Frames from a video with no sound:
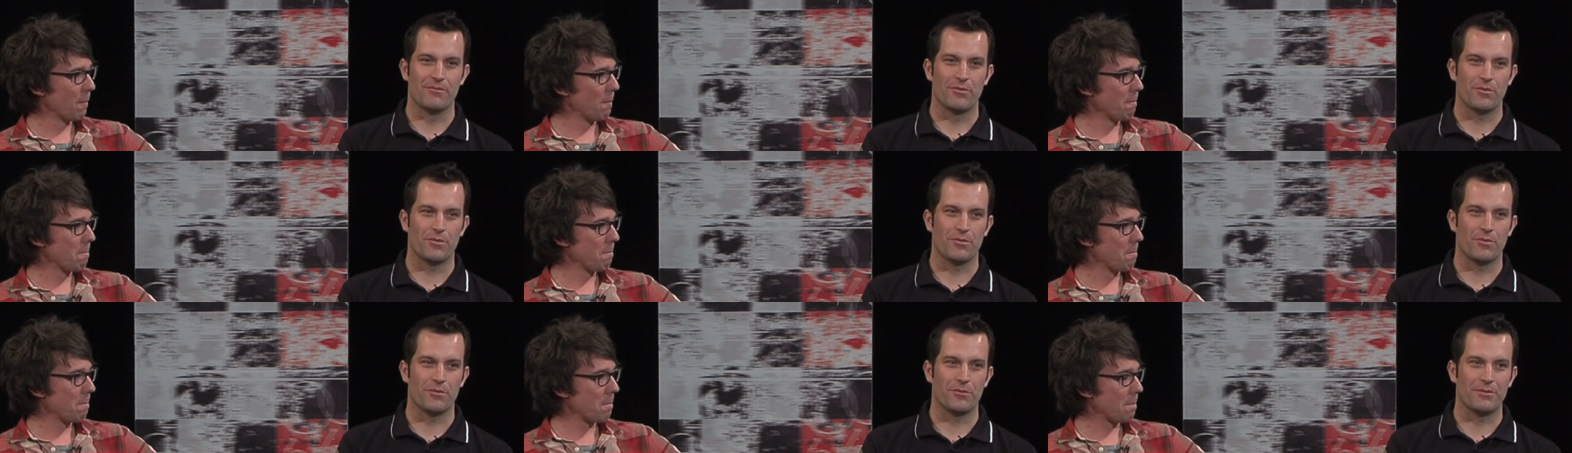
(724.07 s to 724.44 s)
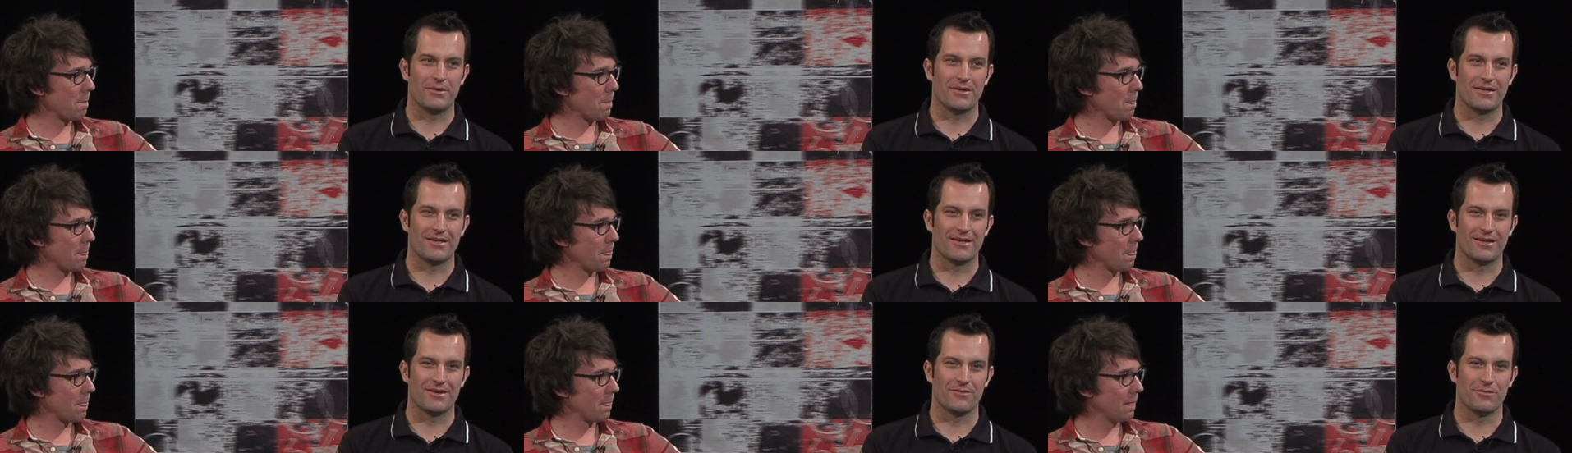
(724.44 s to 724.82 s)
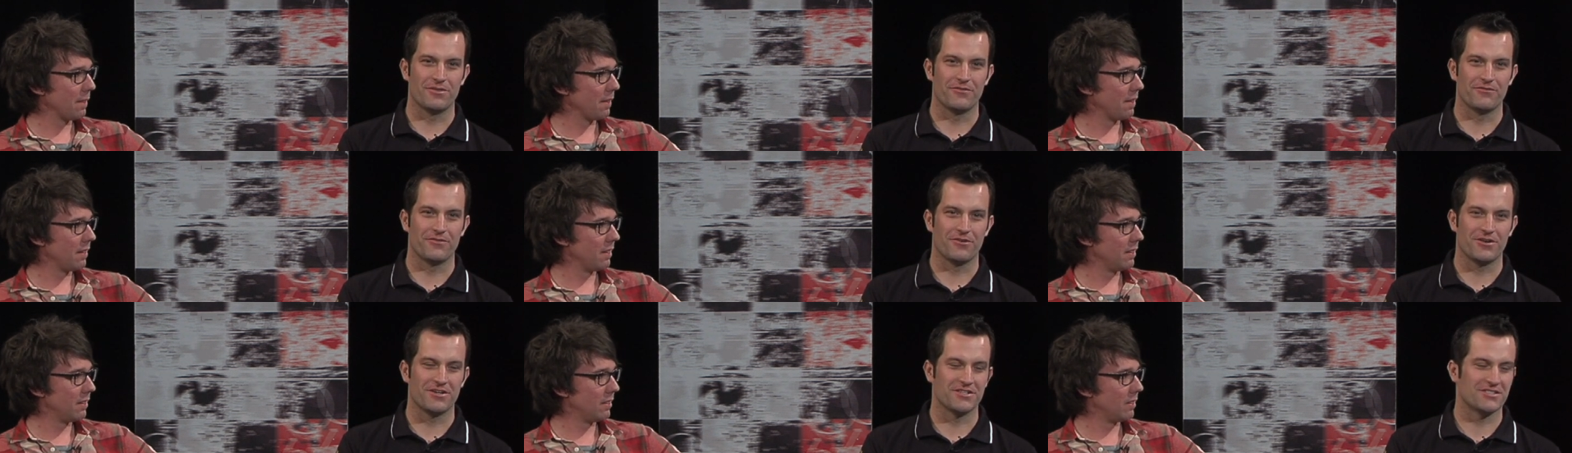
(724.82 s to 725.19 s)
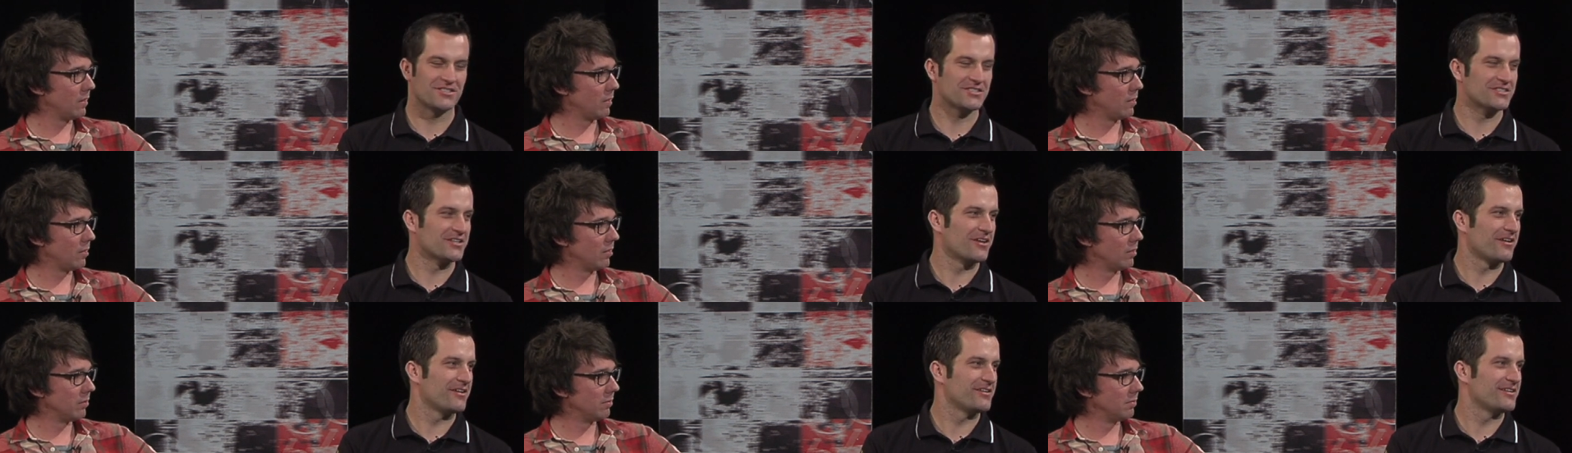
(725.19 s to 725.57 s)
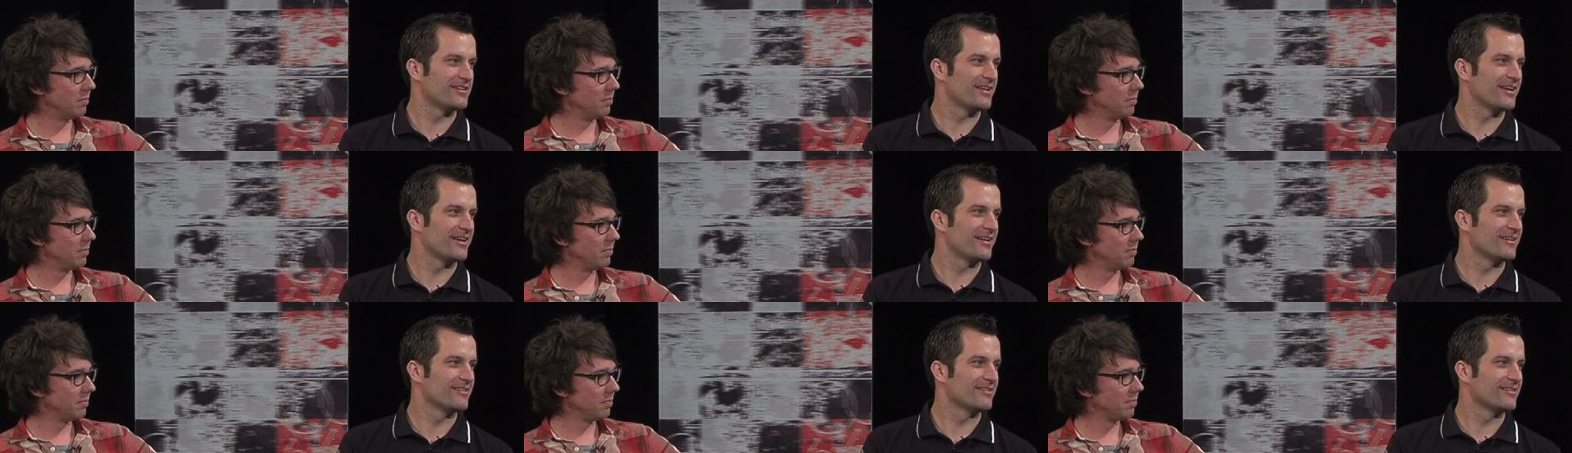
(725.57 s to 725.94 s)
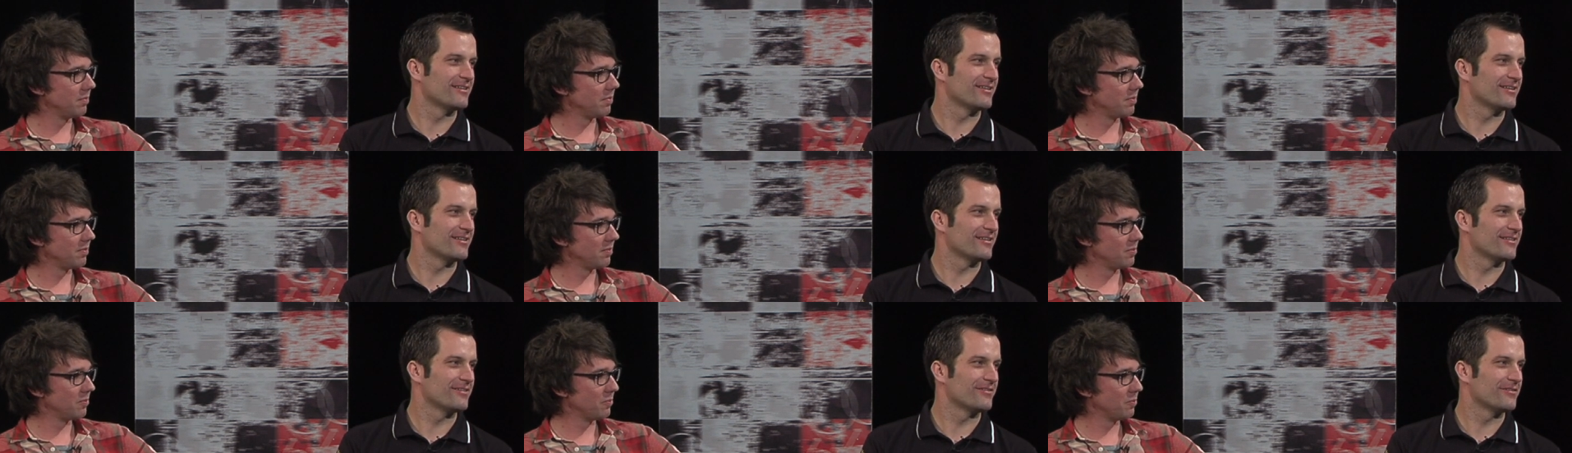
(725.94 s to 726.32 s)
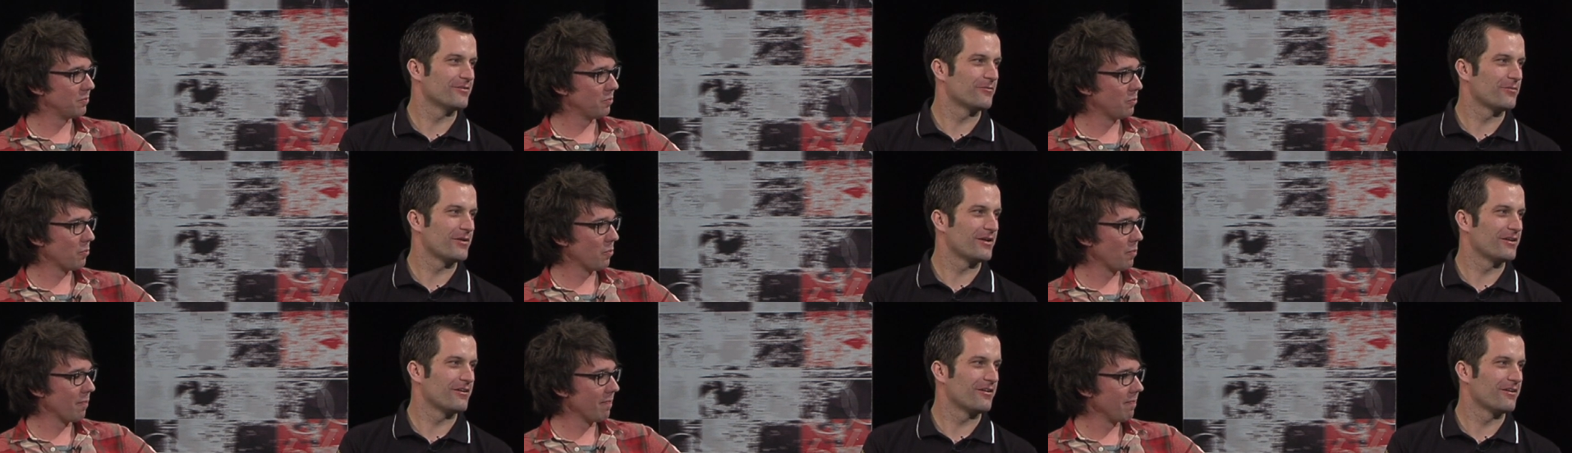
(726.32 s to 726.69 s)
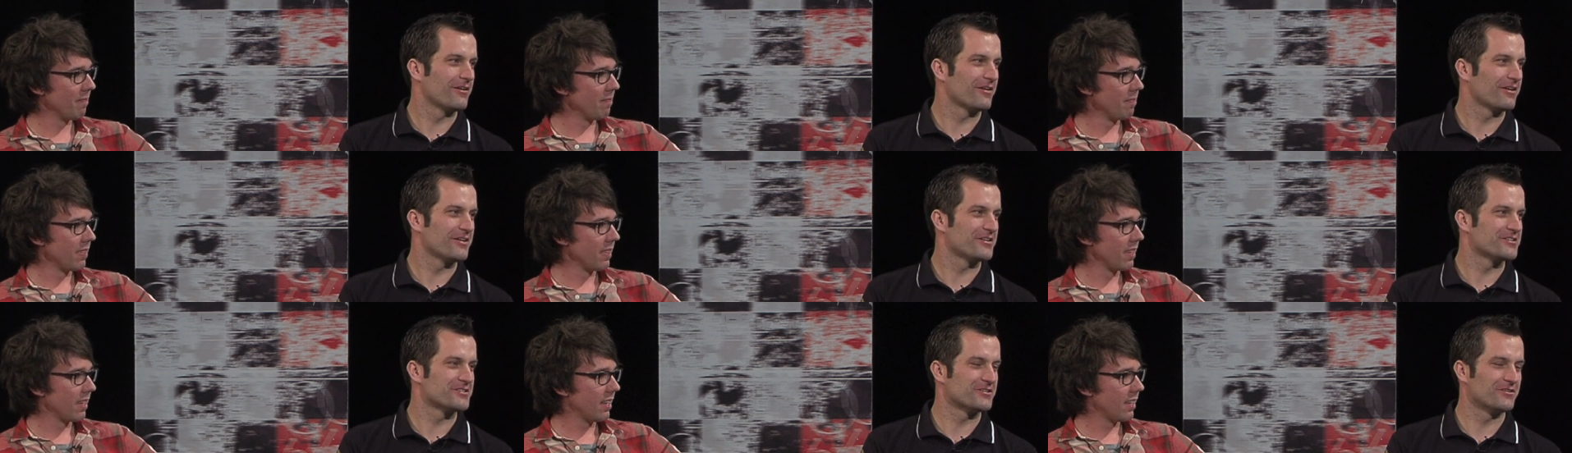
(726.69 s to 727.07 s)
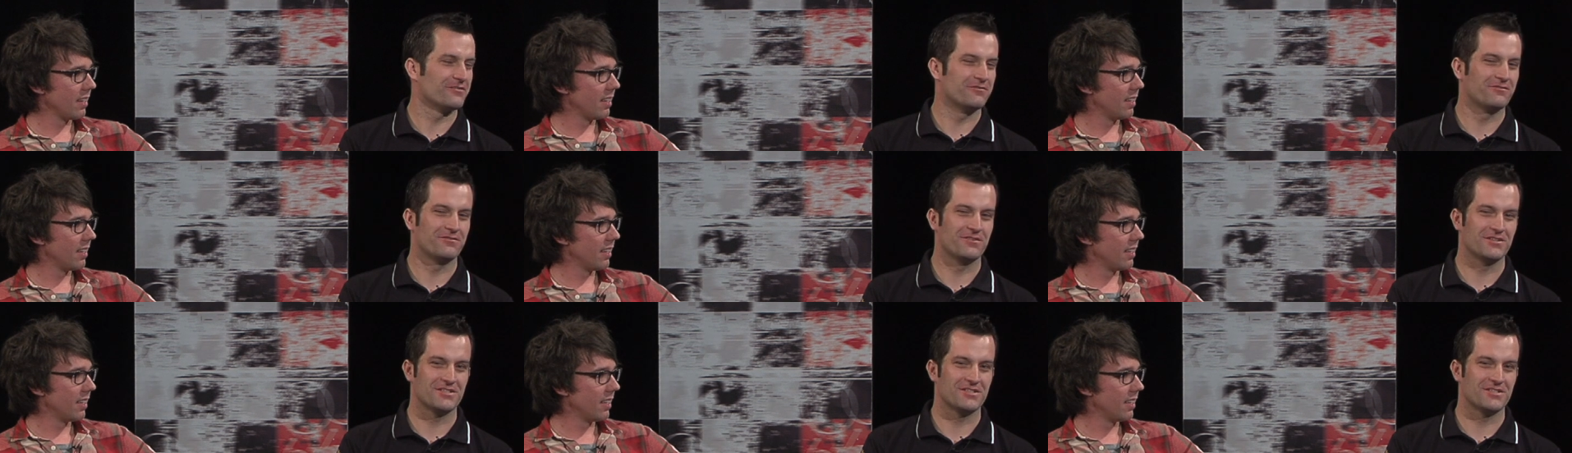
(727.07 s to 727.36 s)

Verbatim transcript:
Speaker 1: but when we uh, when the visors go down and, and the red light goes off,